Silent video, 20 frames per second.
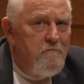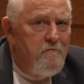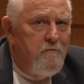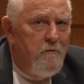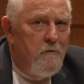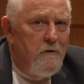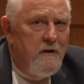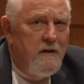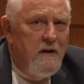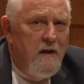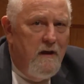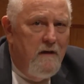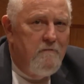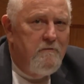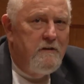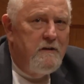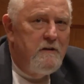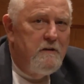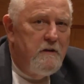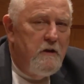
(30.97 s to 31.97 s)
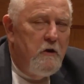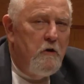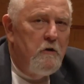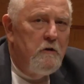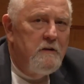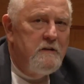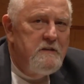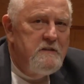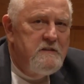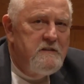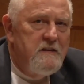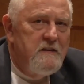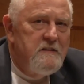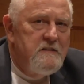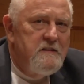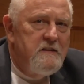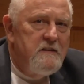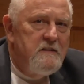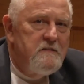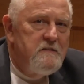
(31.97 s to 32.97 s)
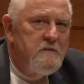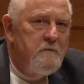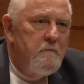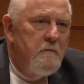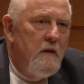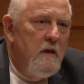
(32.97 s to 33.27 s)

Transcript: 40 heavy in the early 60s,